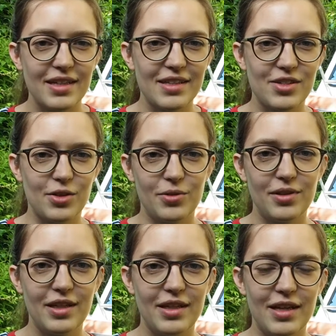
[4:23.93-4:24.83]
it's
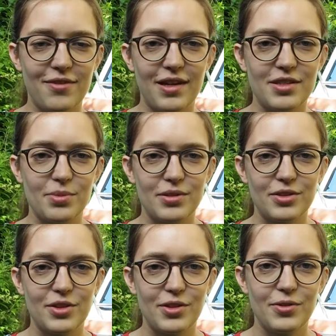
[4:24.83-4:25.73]
only advisable
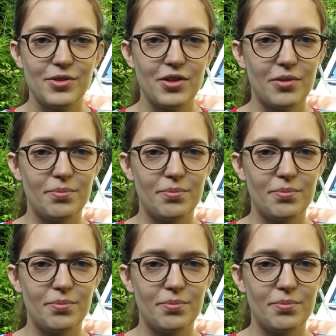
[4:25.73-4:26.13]
to use on